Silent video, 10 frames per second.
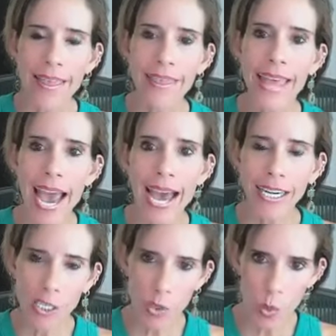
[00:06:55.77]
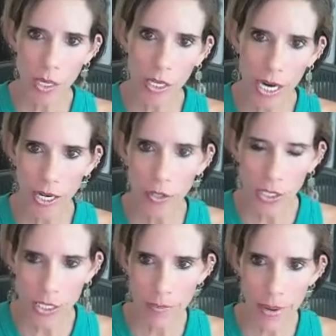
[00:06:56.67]
that is what our health
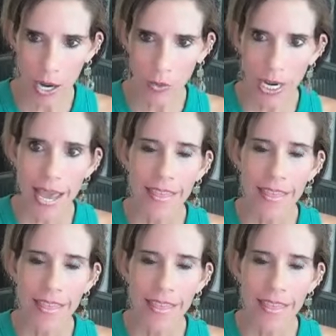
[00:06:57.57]
is about.